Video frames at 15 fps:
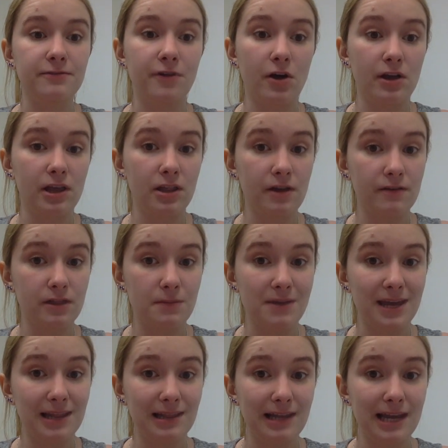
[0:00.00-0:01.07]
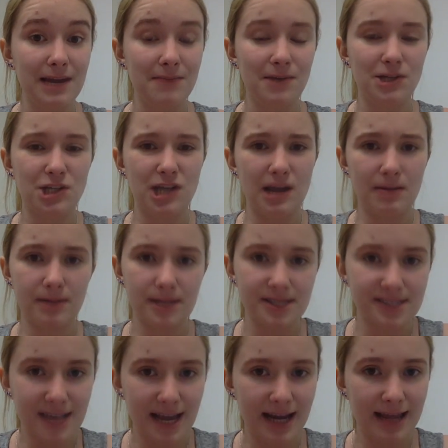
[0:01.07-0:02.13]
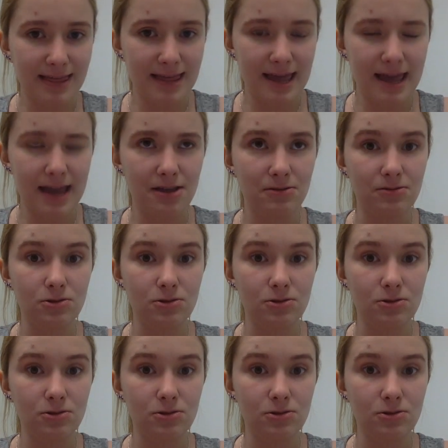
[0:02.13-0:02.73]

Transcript: falling in love with the main lead, but she can't really say anything.